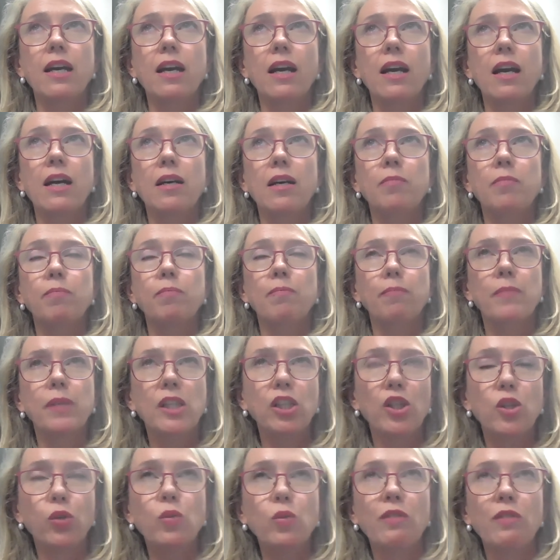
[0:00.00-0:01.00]
um,
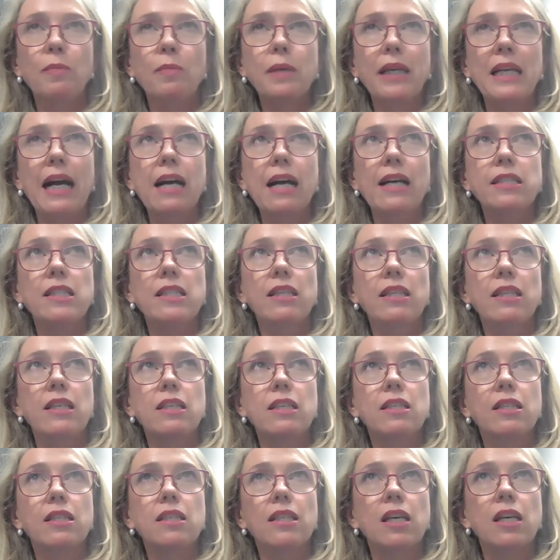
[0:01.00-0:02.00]
you know, we've been asked
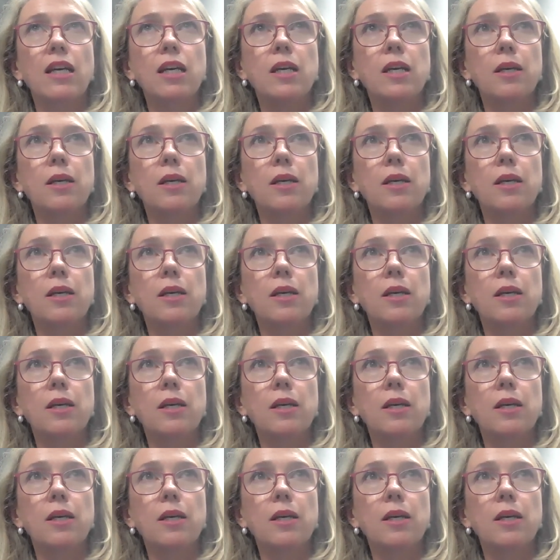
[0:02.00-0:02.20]
this